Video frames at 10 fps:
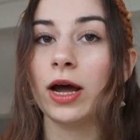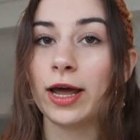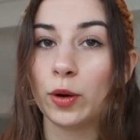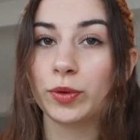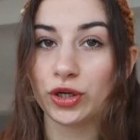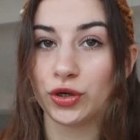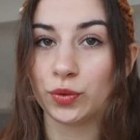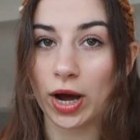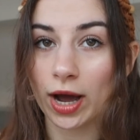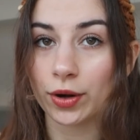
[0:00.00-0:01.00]
help
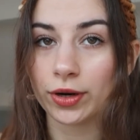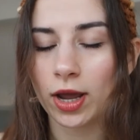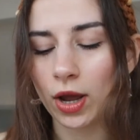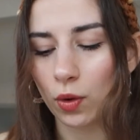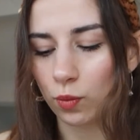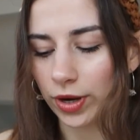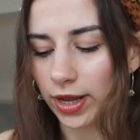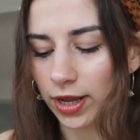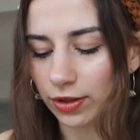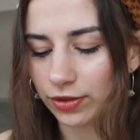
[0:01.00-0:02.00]
you out
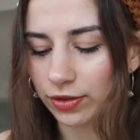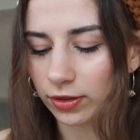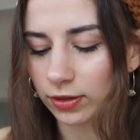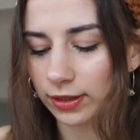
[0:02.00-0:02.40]
with